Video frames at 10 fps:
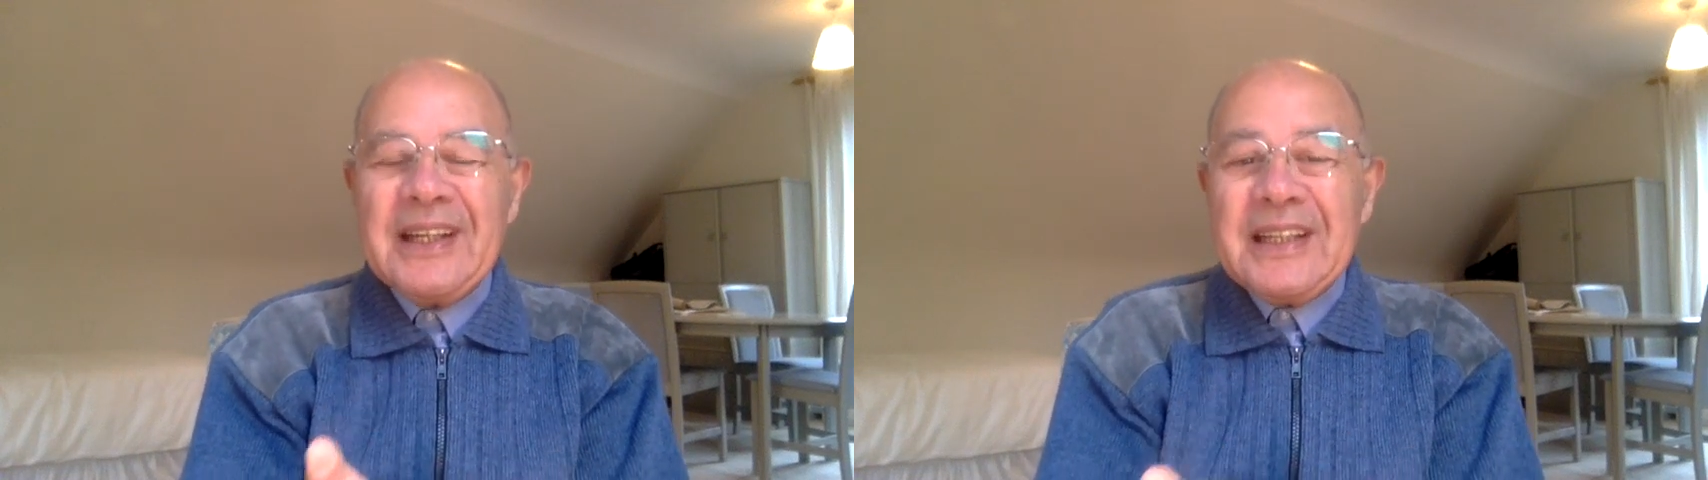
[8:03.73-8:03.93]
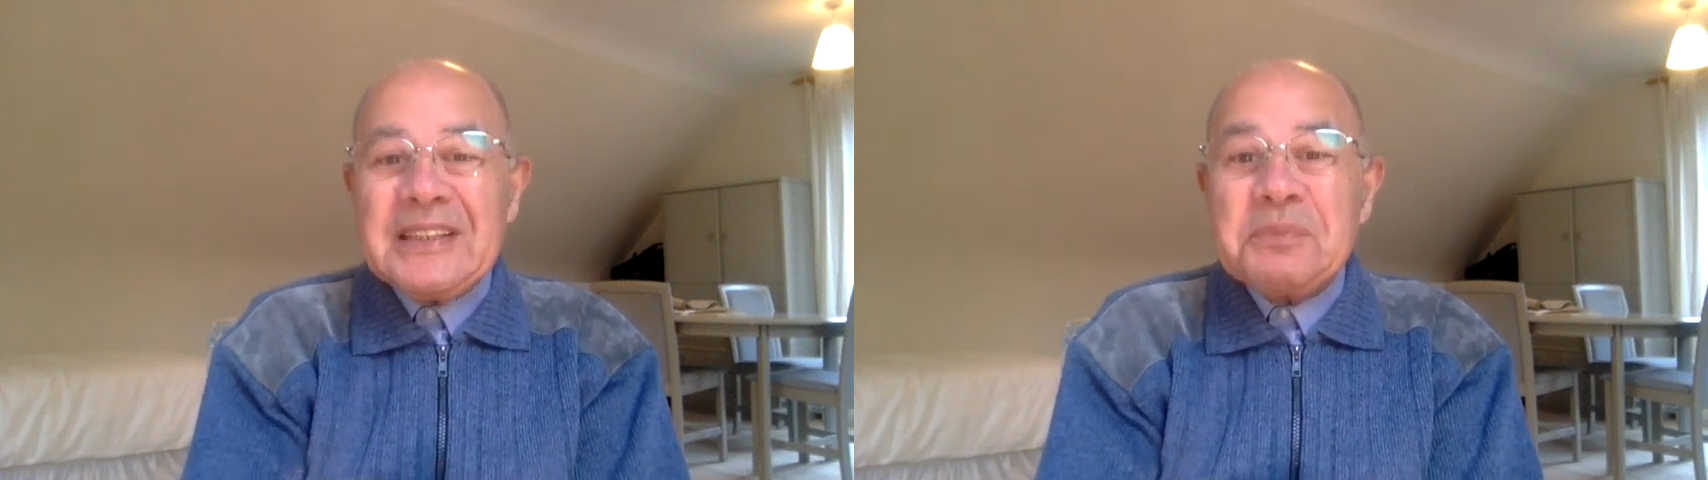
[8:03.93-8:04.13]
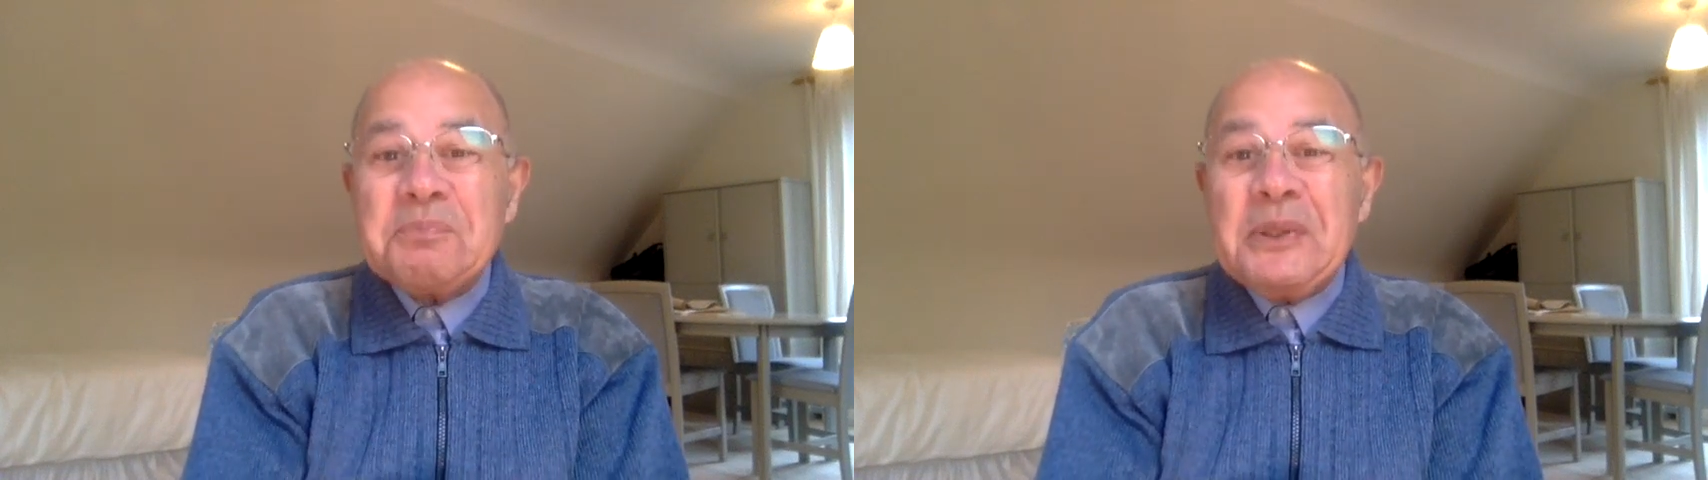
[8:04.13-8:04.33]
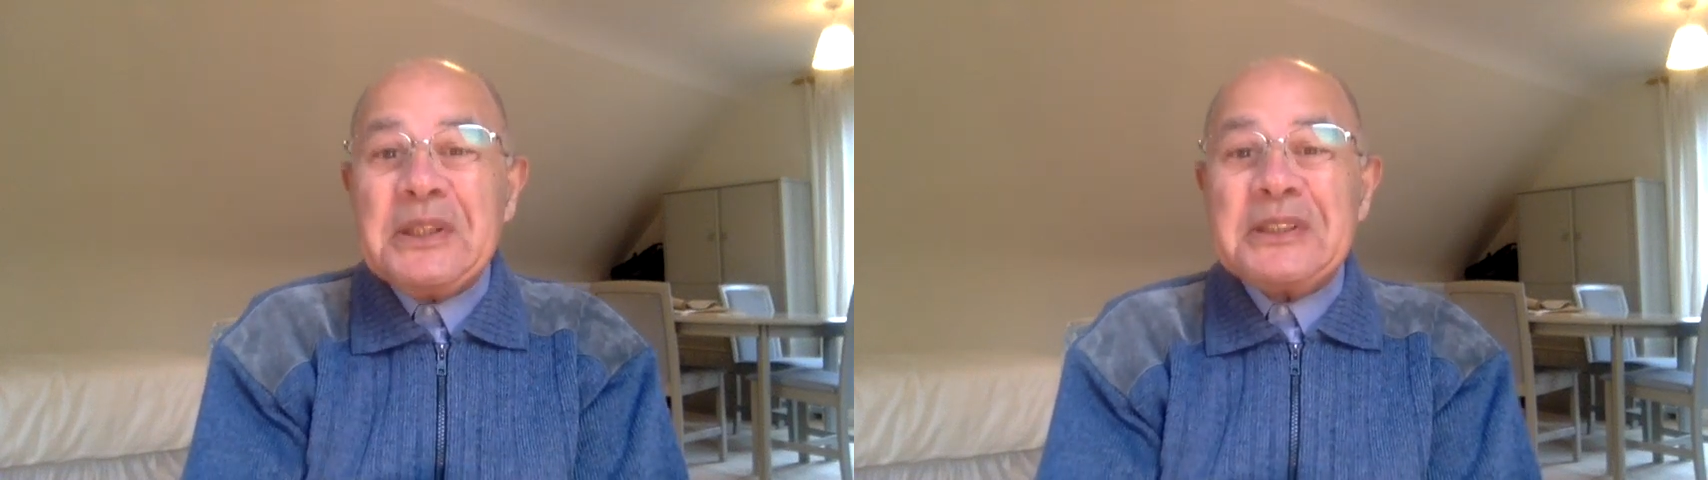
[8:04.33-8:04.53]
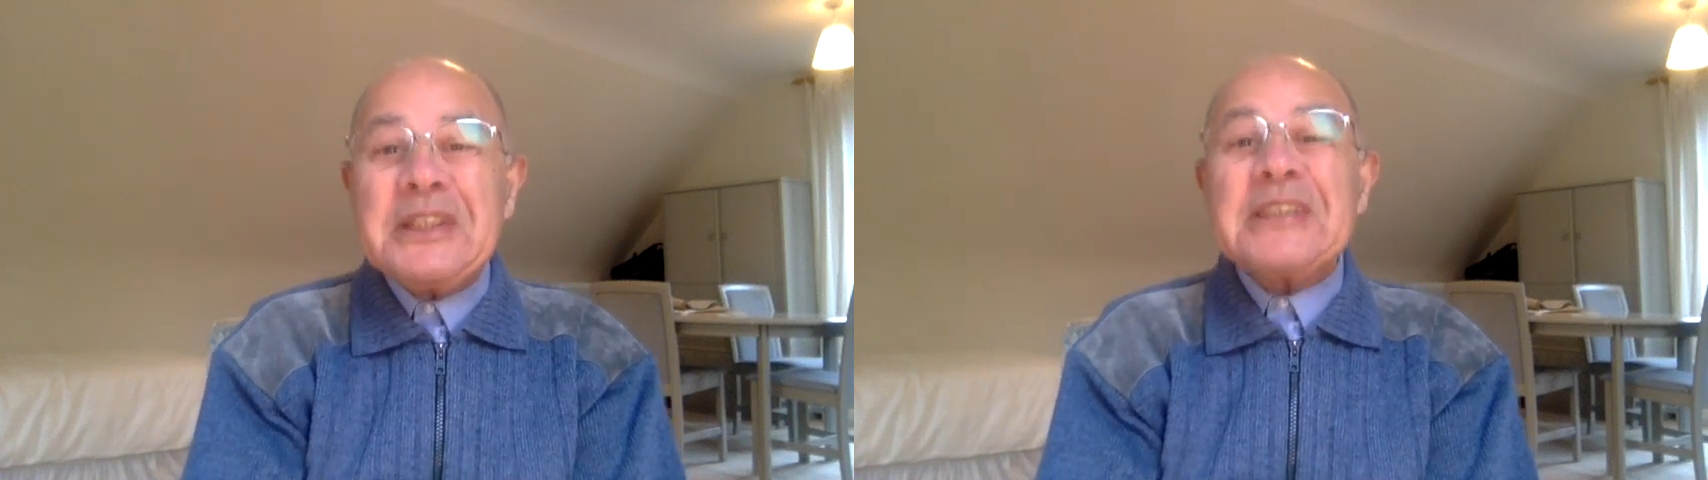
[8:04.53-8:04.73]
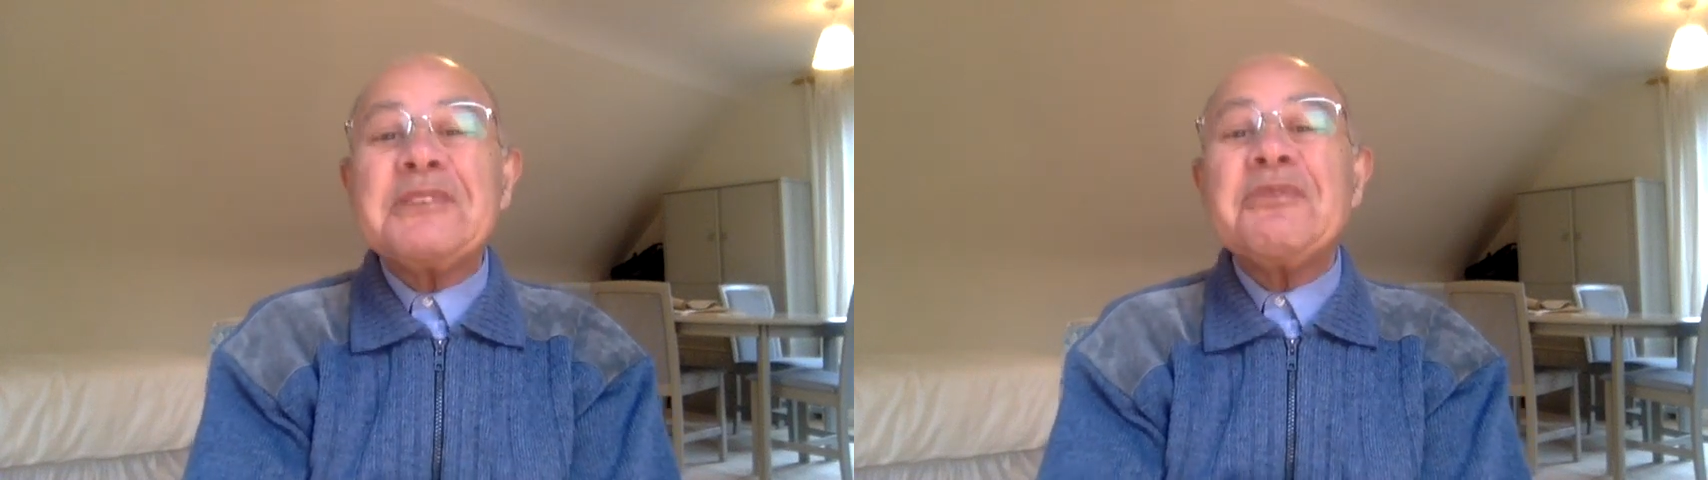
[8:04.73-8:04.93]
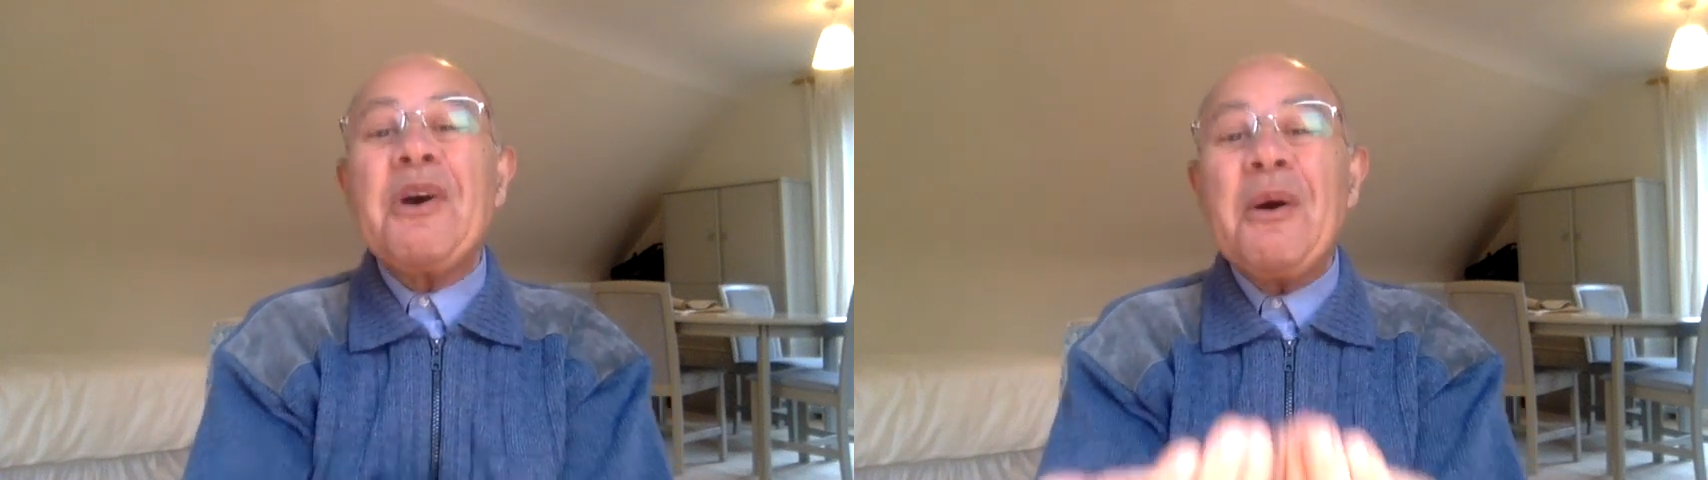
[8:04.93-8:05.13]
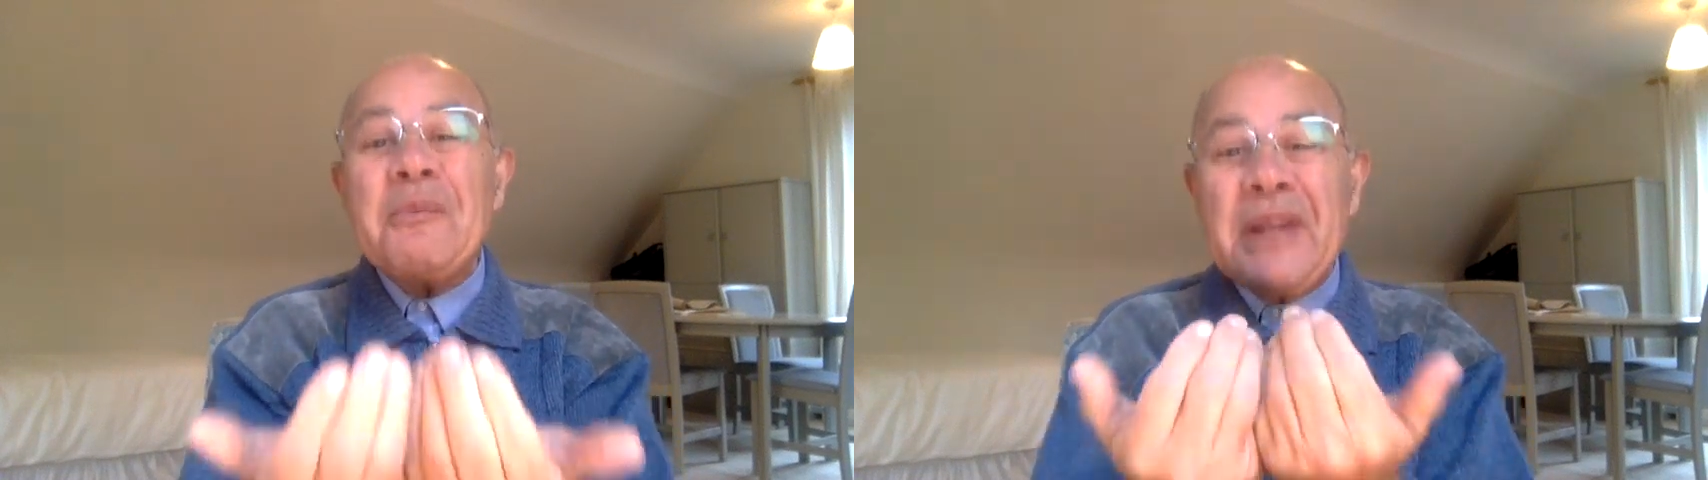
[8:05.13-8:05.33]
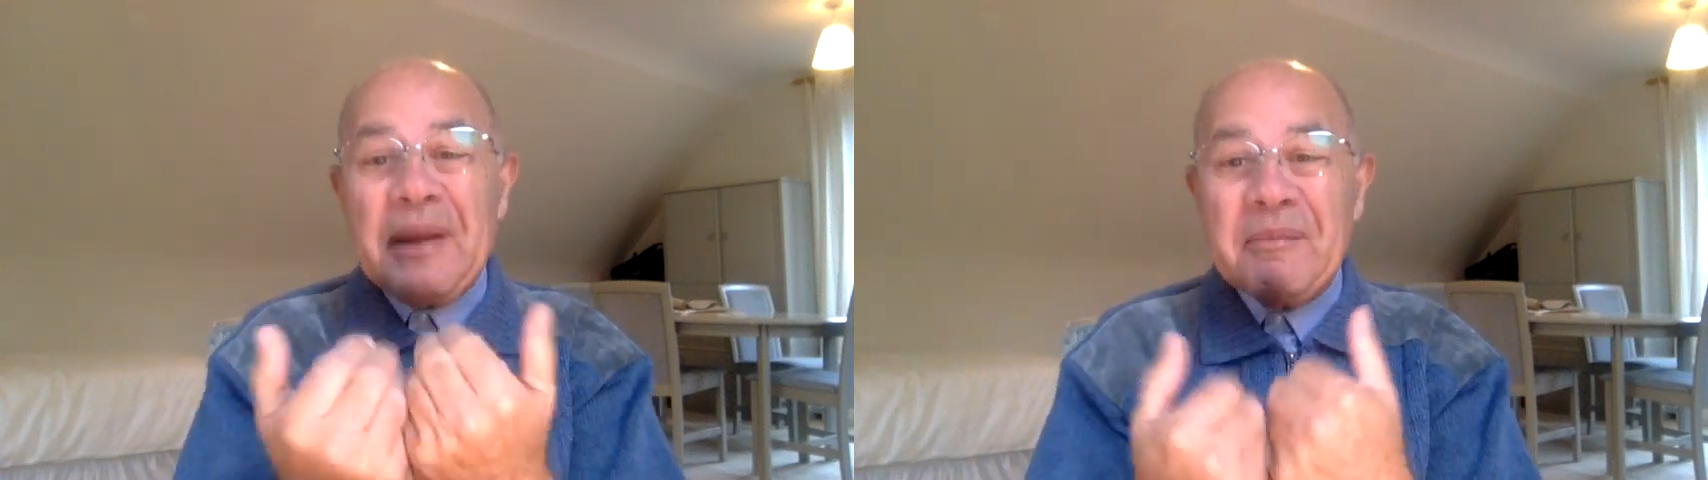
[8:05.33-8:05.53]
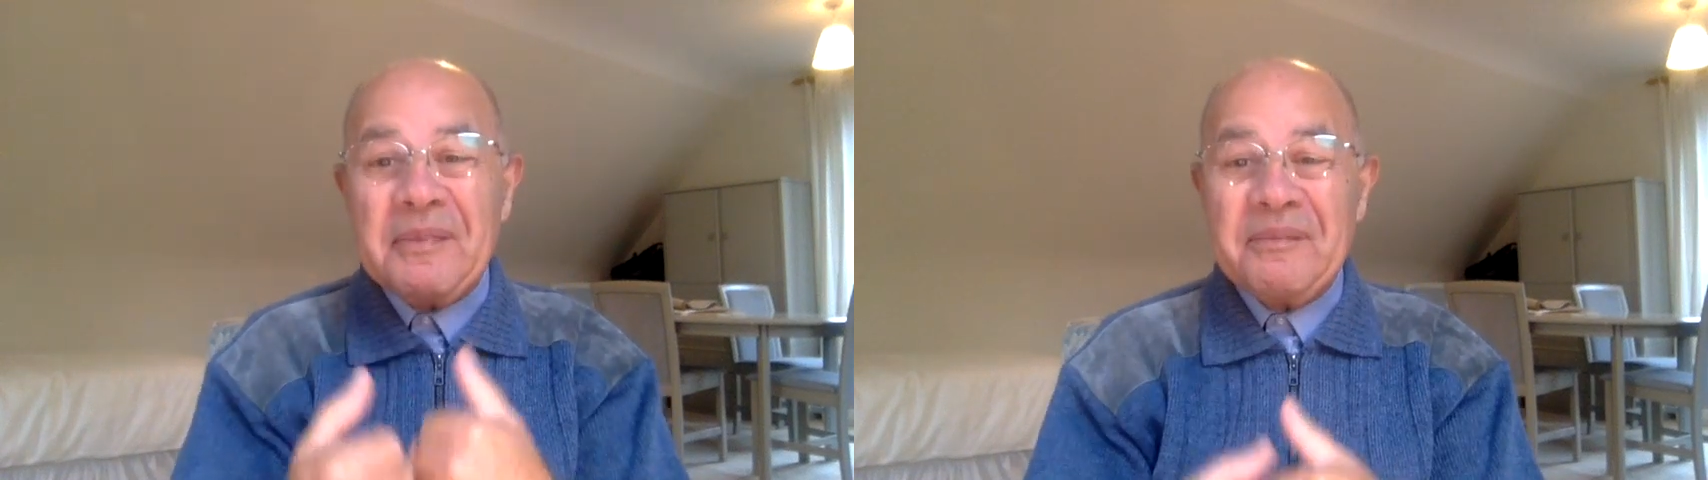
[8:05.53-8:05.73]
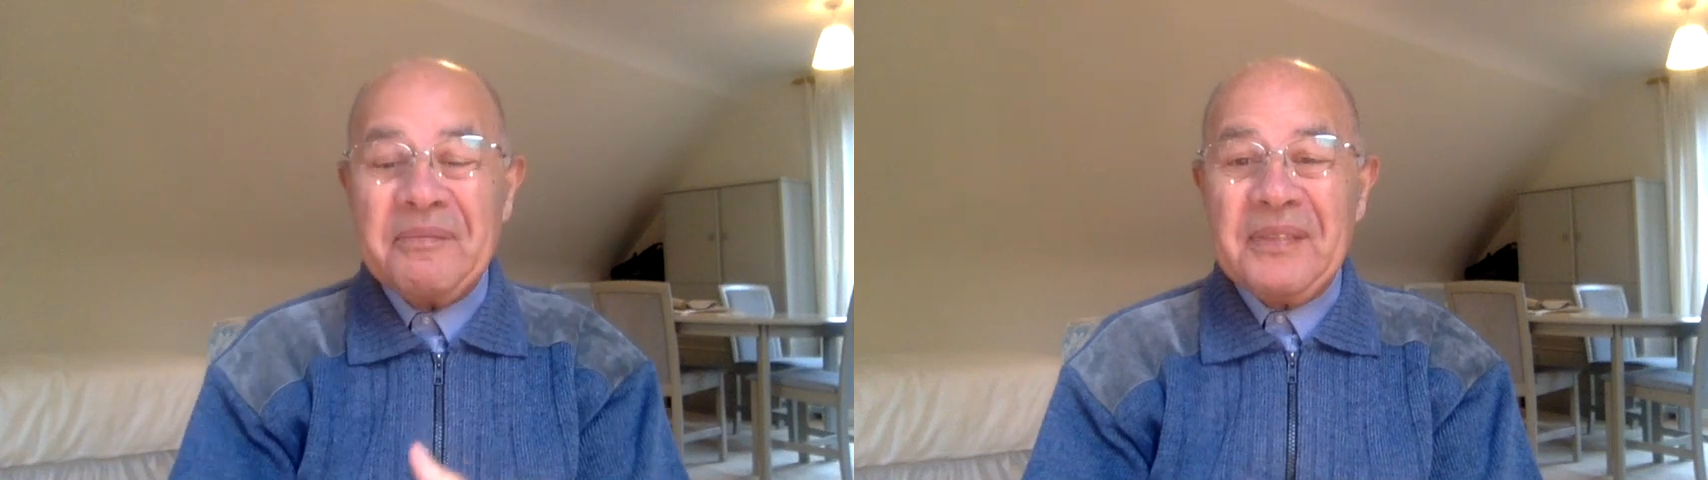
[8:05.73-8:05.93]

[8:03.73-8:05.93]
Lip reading: his spirit transformed them